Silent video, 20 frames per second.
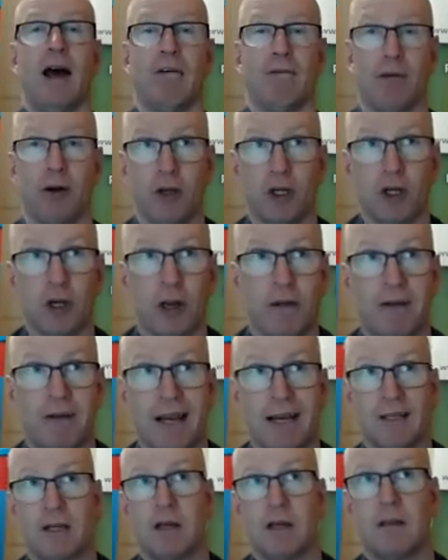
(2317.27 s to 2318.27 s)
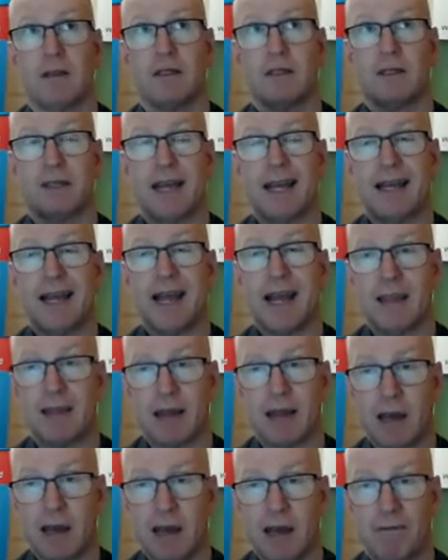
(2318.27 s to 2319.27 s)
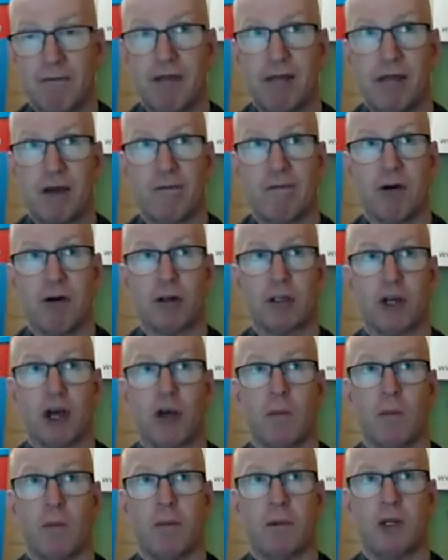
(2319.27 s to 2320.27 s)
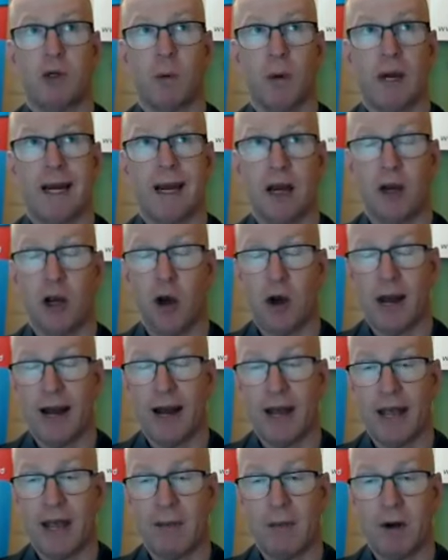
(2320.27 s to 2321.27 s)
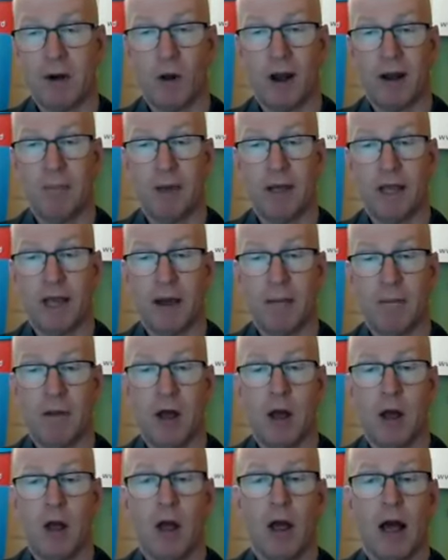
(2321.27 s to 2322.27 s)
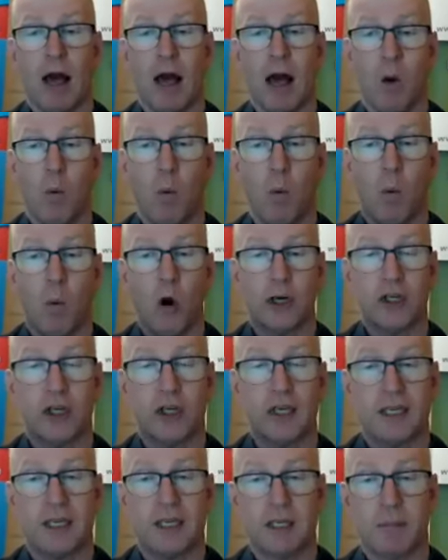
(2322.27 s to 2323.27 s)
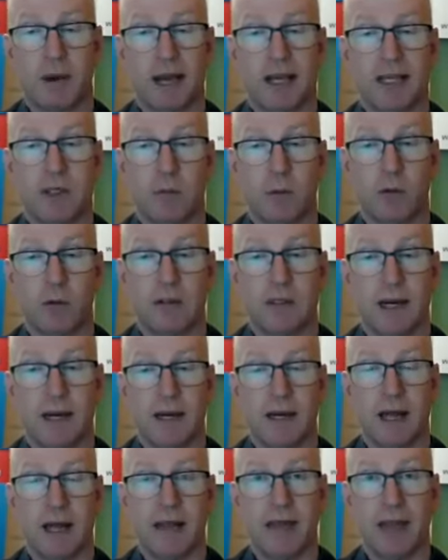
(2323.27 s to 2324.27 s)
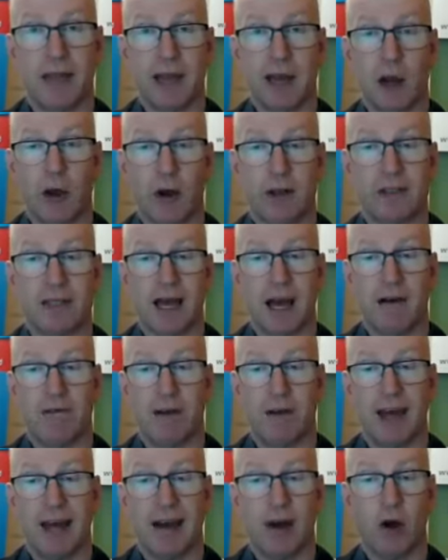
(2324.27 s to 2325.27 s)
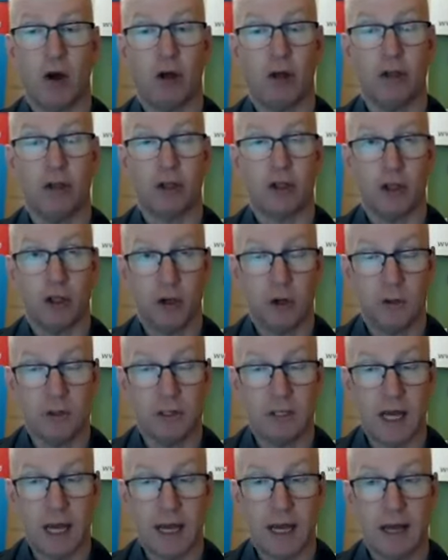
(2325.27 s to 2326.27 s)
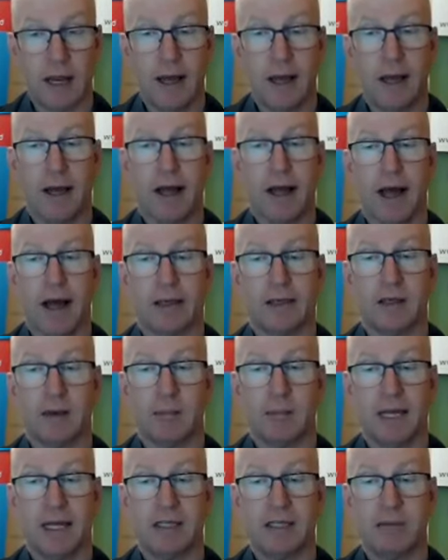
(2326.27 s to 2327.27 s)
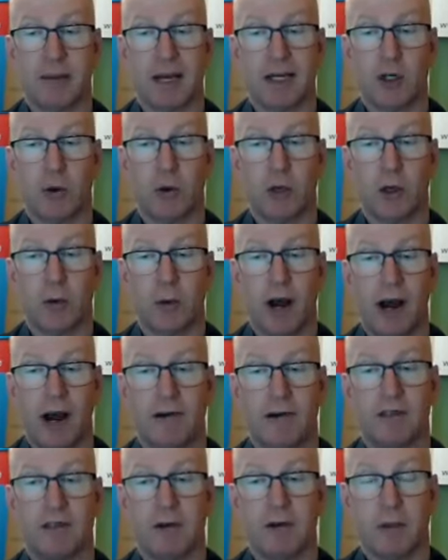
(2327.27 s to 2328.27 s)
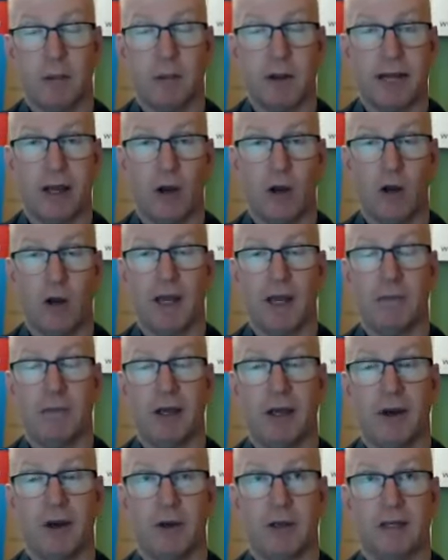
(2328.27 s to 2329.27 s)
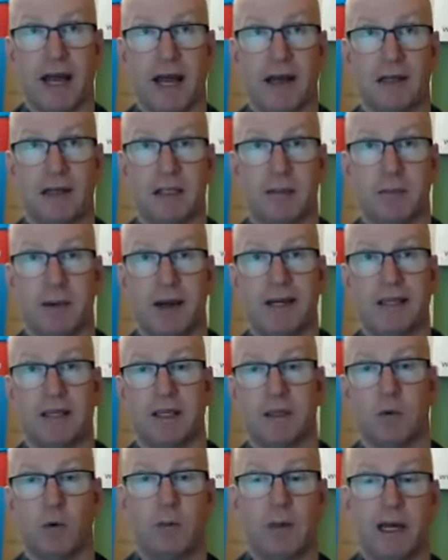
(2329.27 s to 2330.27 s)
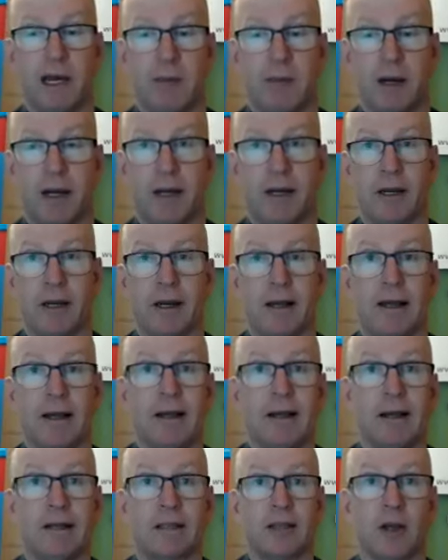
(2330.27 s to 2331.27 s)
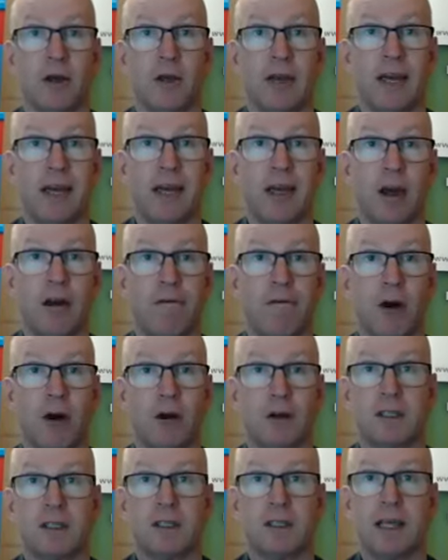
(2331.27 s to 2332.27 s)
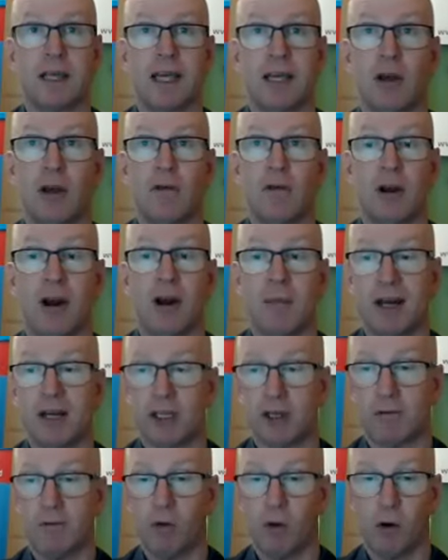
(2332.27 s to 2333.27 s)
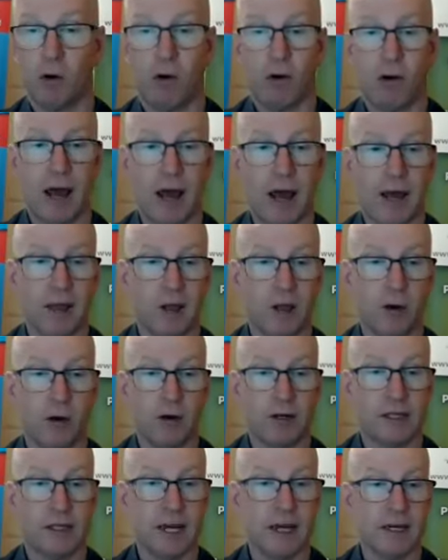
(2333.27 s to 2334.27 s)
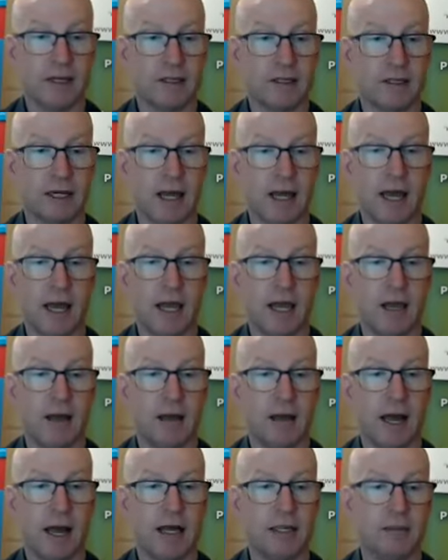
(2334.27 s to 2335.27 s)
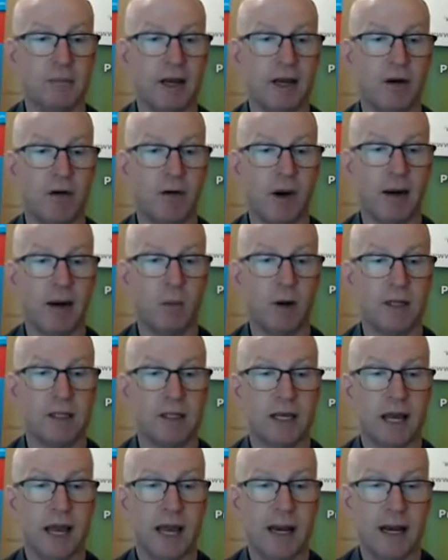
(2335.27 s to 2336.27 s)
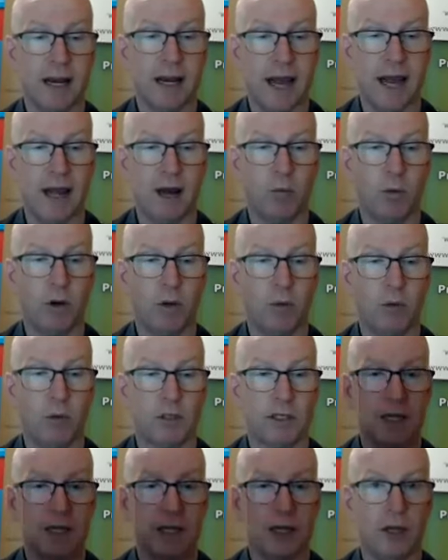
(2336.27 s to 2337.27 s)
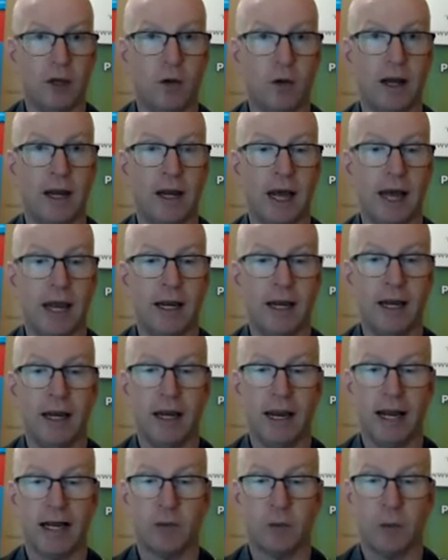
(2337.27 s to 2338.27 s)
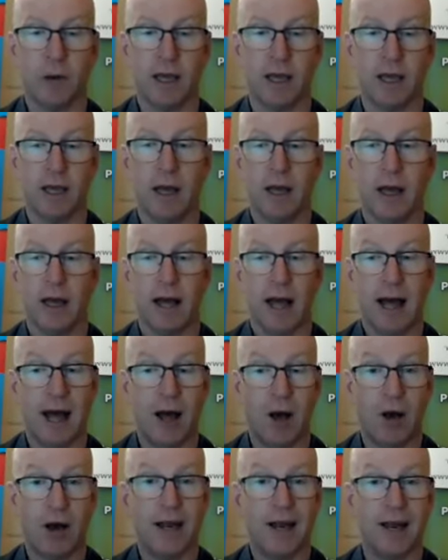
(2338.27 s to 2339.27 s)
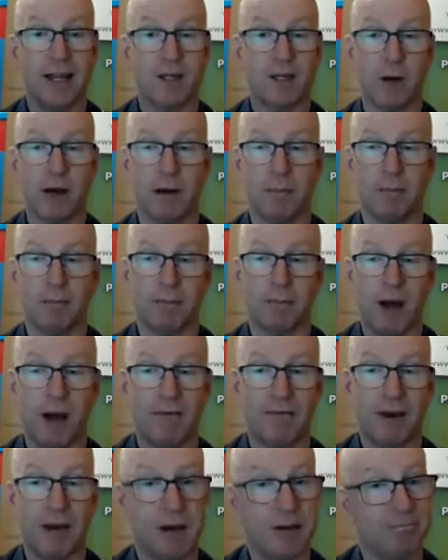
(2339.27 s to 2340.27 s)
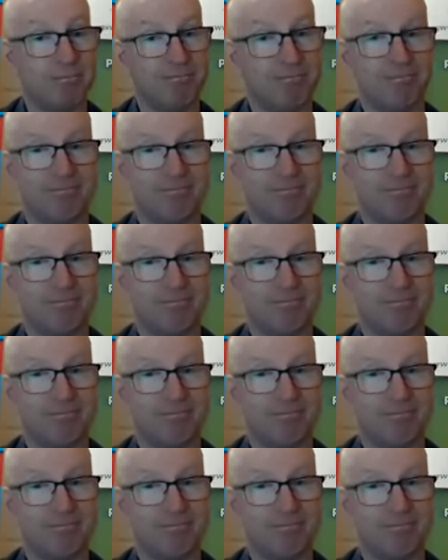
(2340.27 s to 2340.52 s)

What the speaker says: virtual event Sunday, the 11th of October between 9 a.m. and 1 p.m. Watch this space. We'll send the alerts out for that on Tuesday. So please make sure you RSVP early, because our spaces will be limited. So there you go, folks. Thank you very much for your attendance today. It's been great once again, and we will see you again next week on our next one. Bye for now.